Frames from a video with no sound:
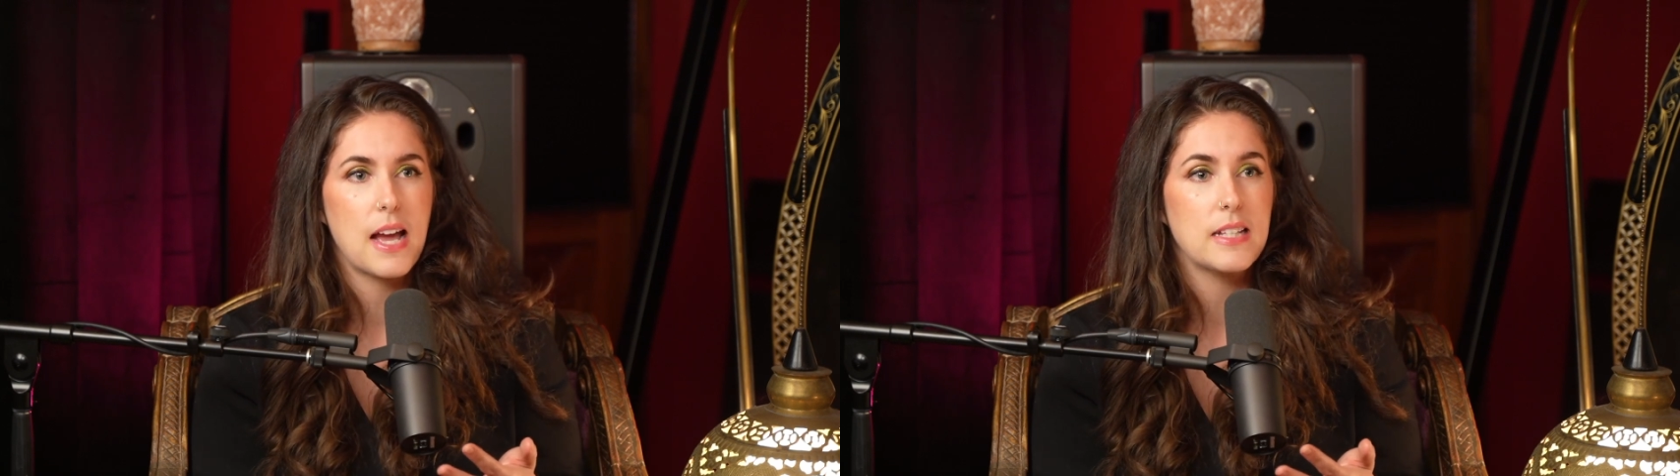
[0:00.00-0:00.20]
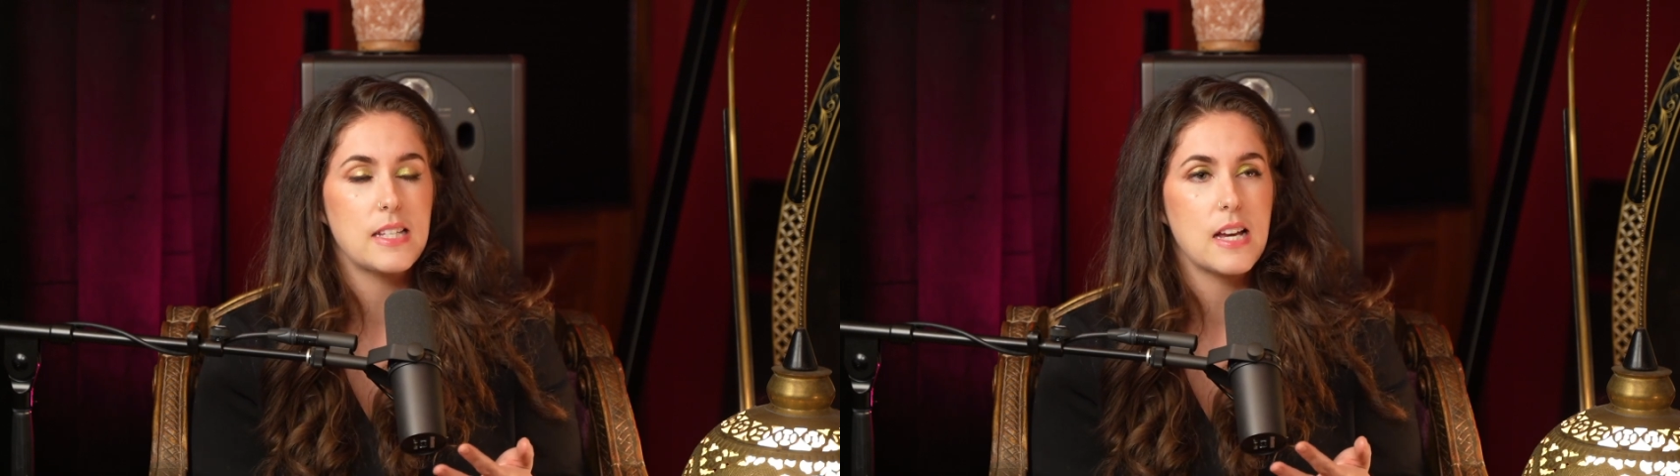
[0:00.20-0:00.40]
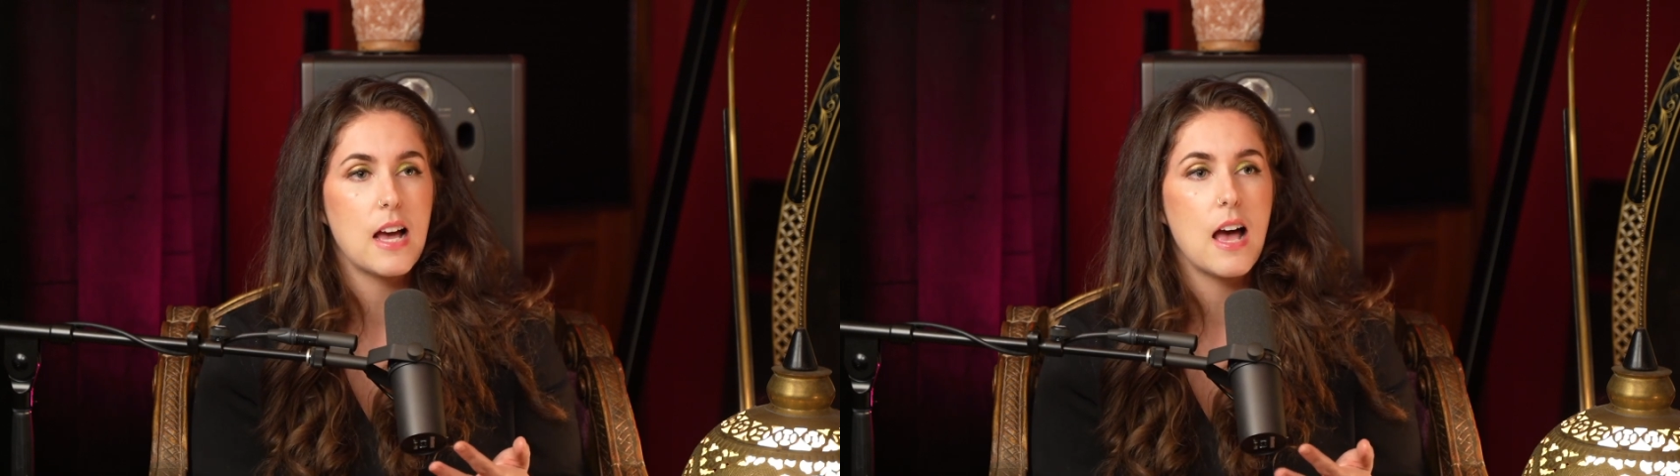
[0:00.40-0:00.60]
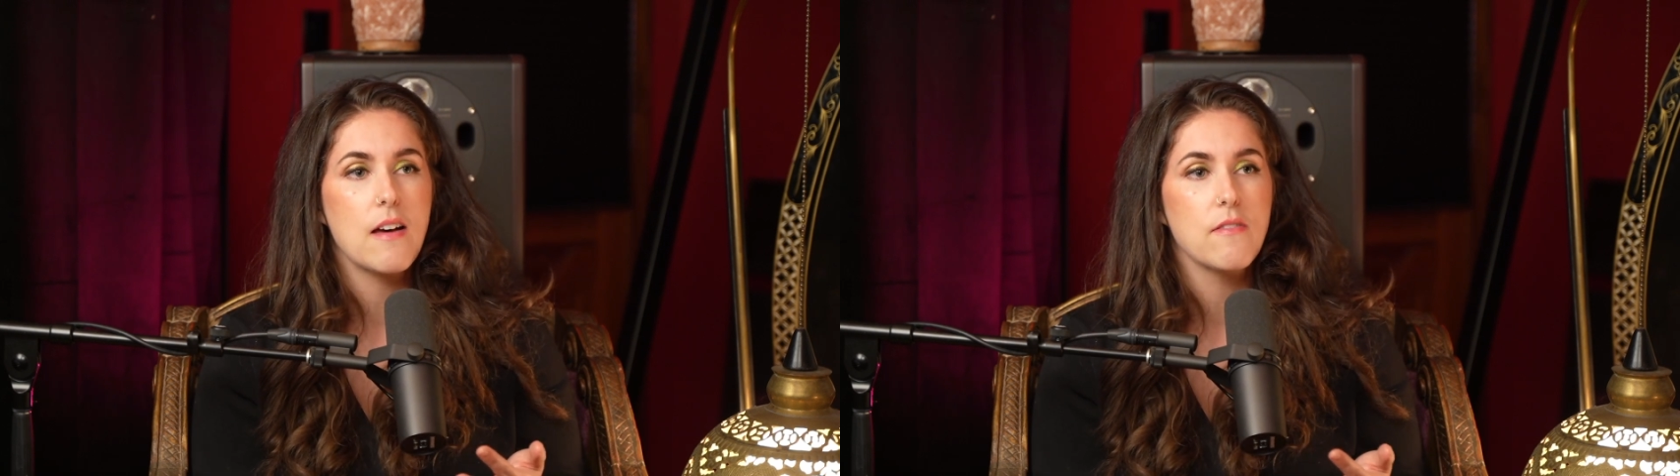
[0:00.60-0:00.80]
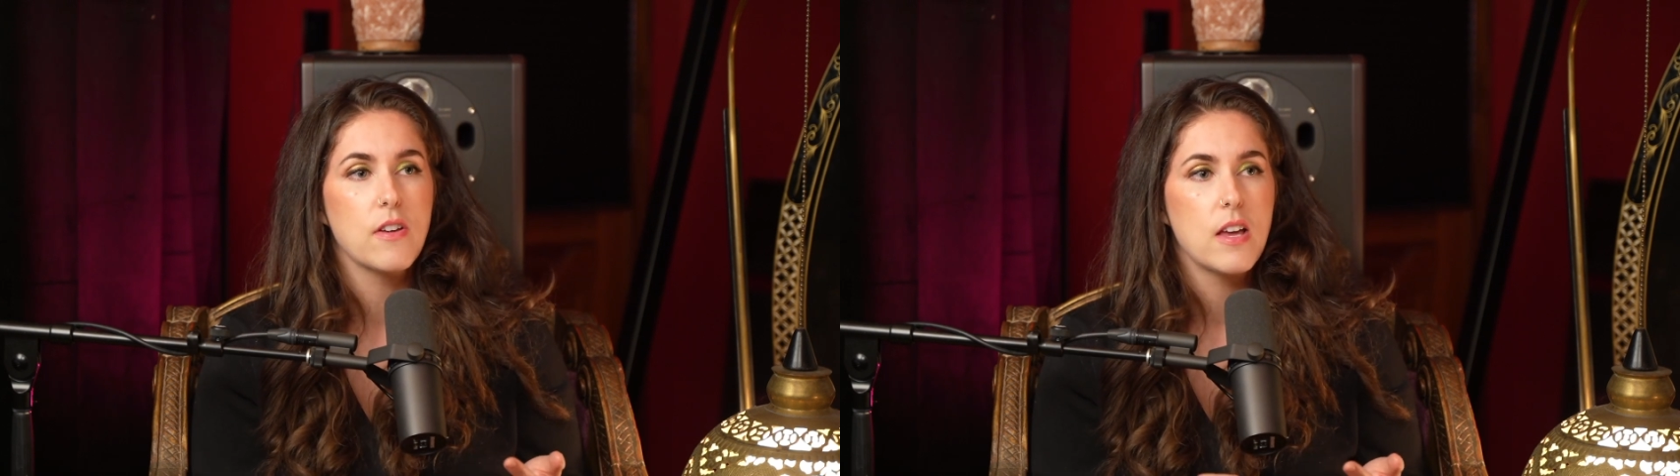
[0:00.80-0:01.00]
idea
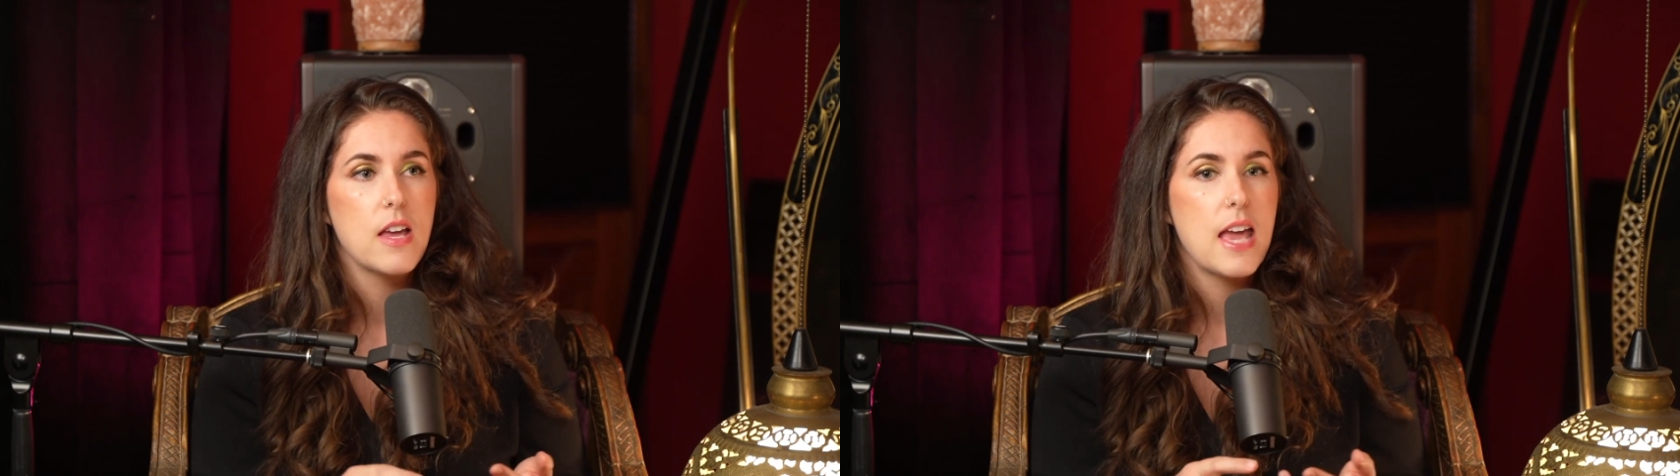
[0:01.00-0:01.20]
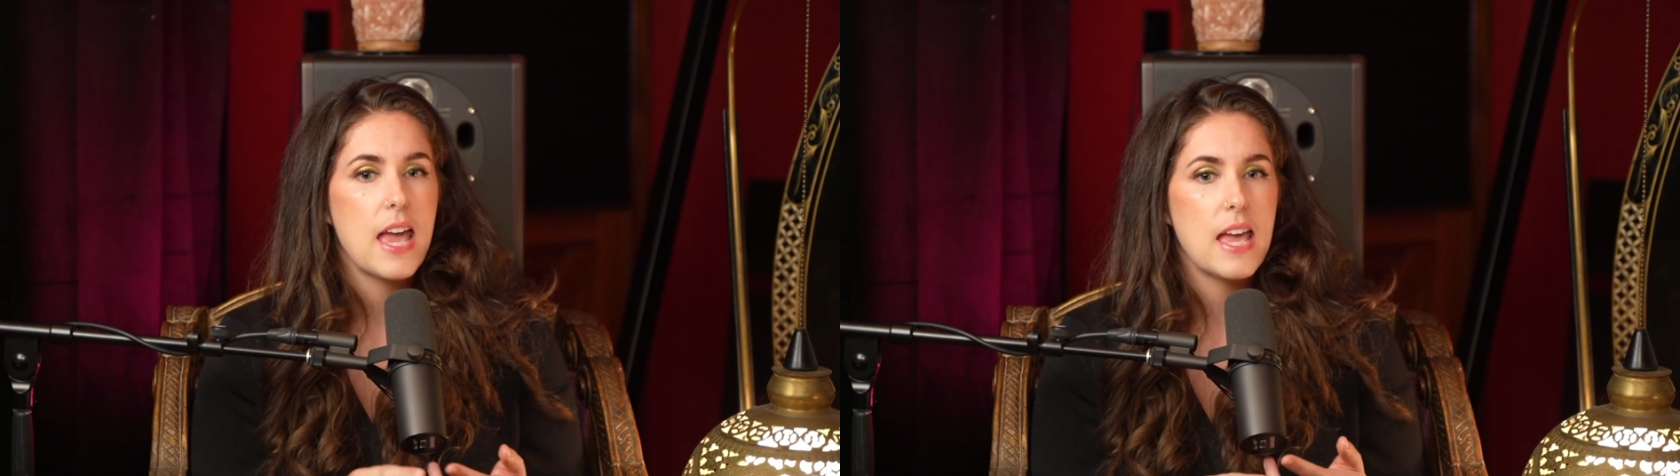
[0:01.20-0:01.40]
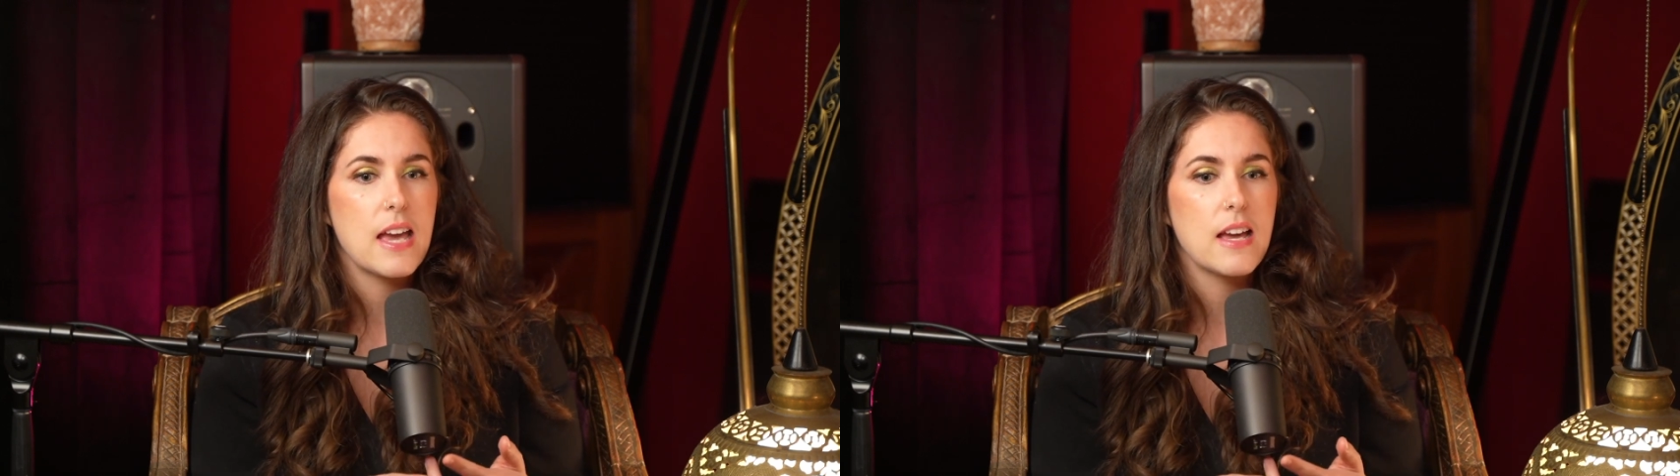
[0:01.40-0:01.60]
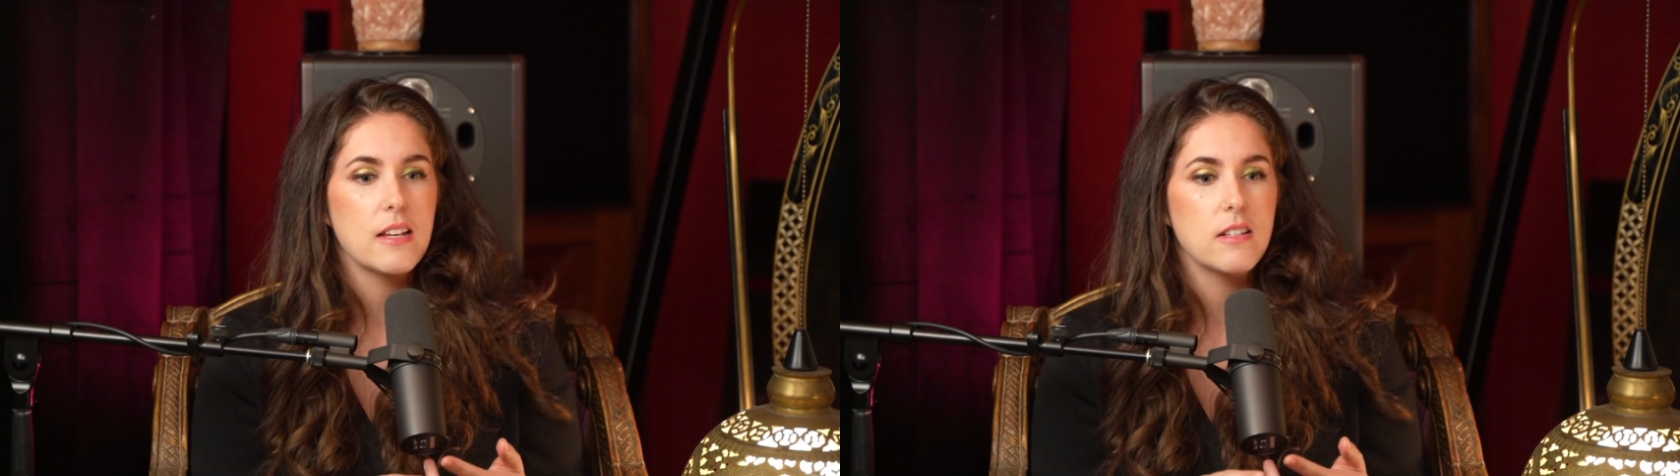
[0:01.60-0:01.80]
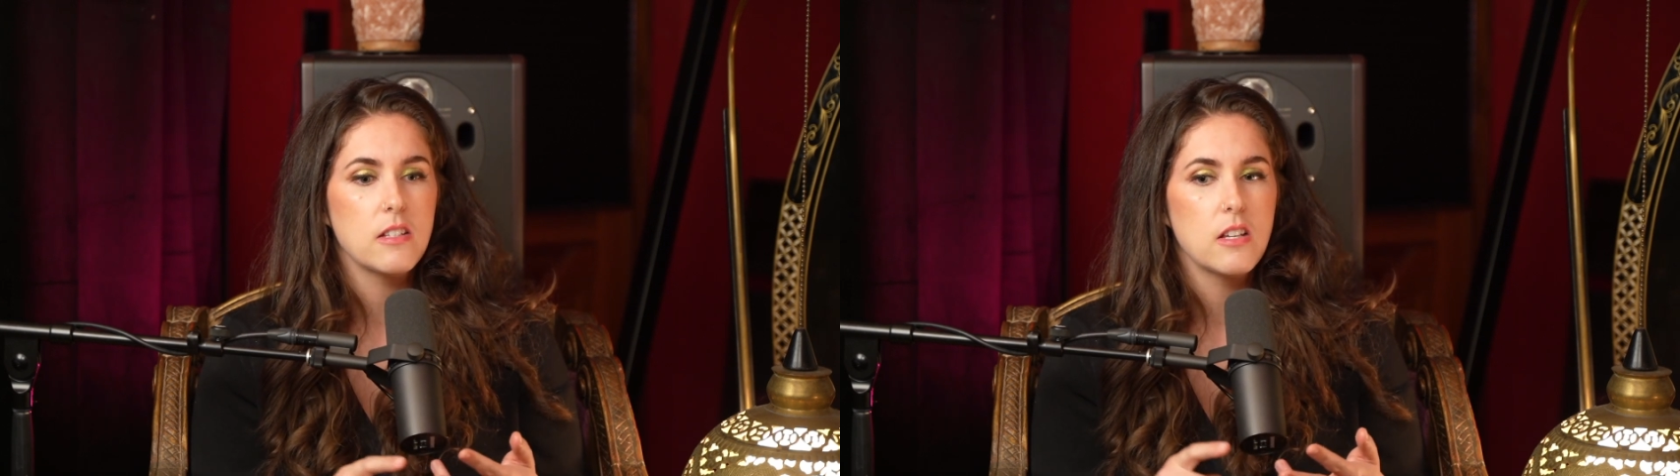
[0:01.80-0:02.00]
of,
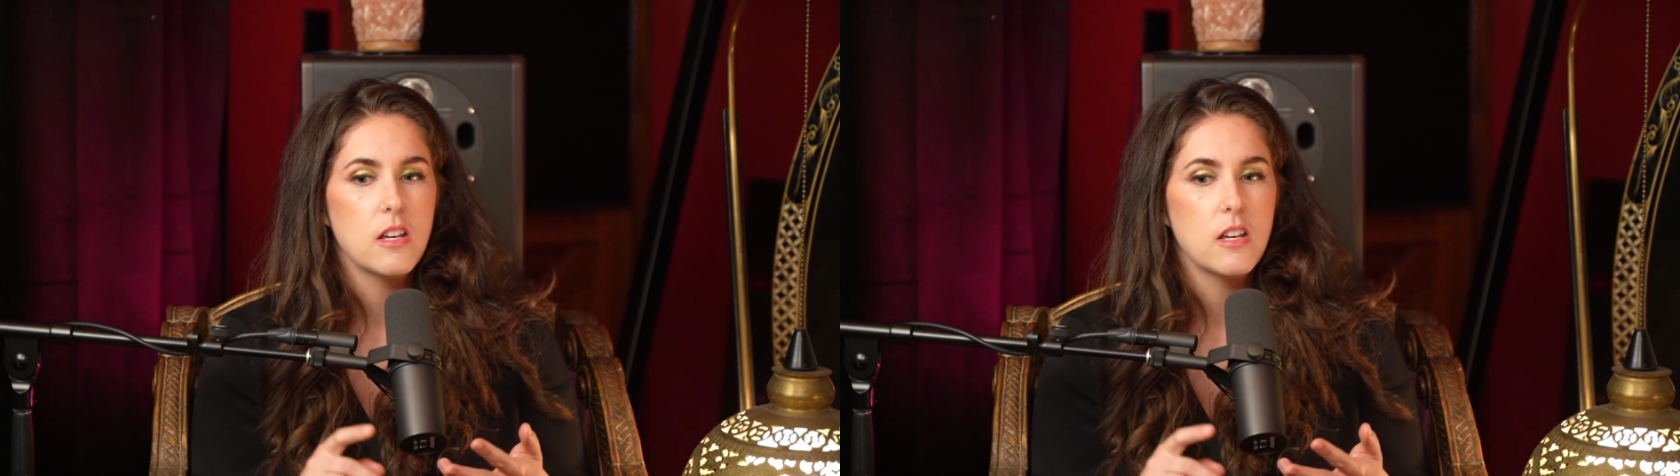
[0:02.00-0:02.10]
and